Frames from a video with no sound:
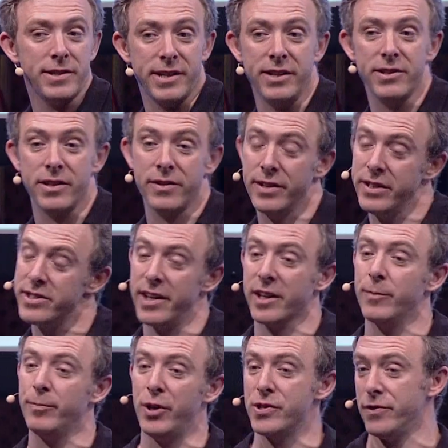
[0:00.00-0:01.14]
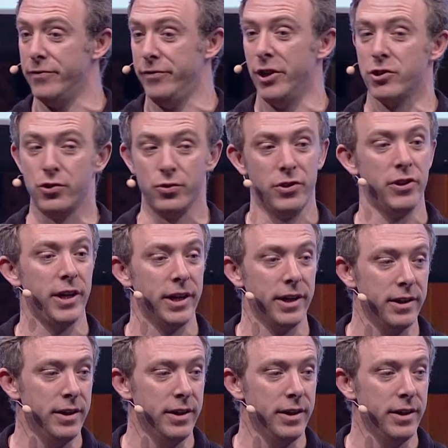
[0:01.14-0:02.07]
The, in the internet computer is a virtual thing.